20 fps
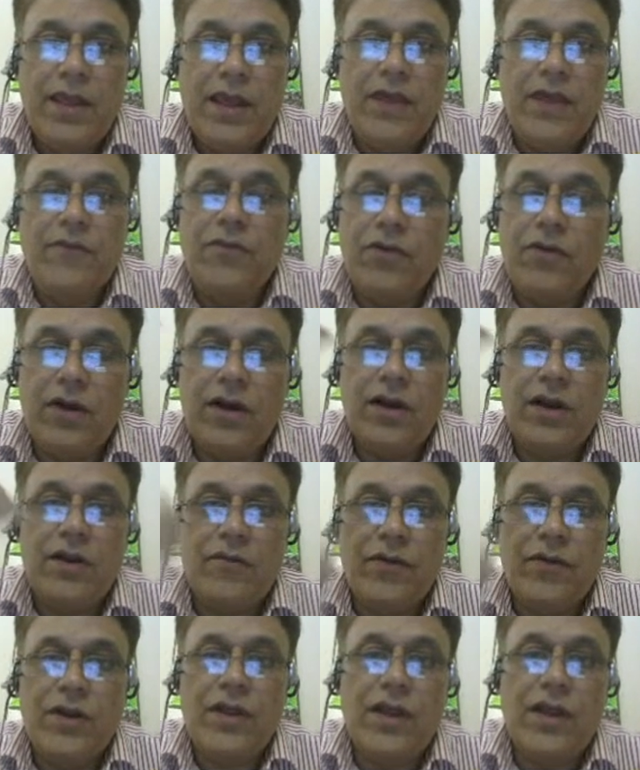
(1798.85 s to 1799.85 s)
If you are
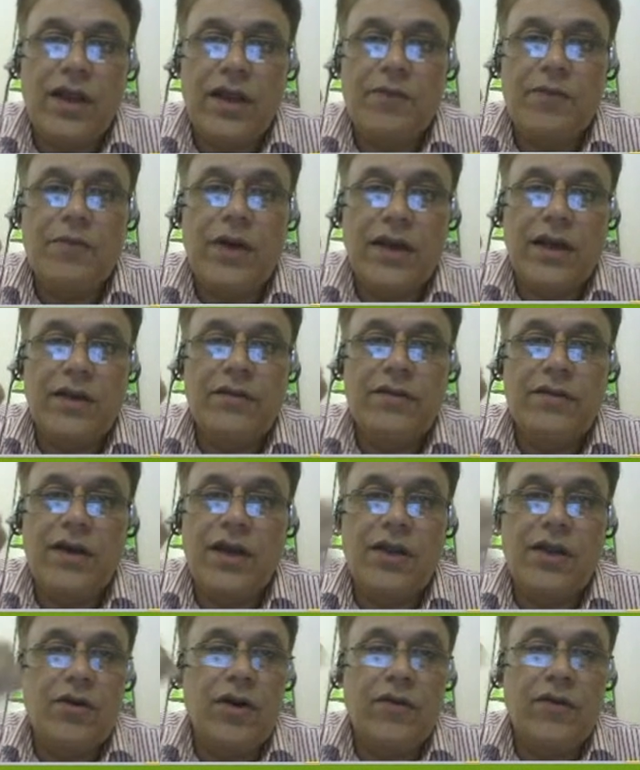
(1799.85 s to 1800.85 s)
working in
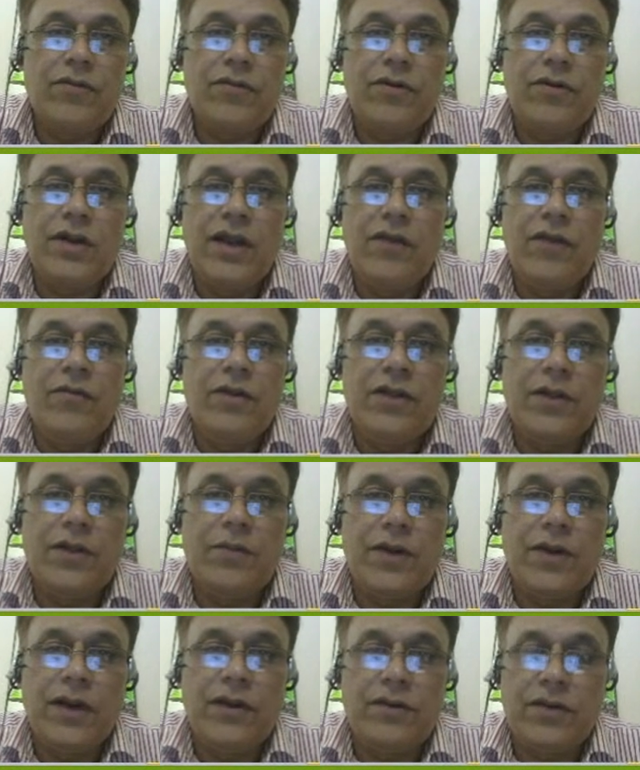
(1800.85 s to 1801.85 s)
Pakistan, you have to deal with the
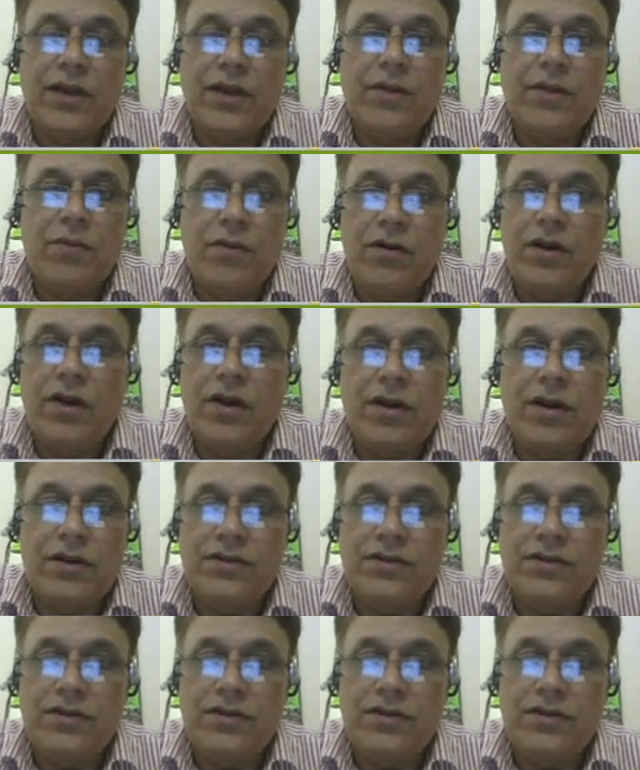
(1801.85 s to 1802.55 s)
Pakistani political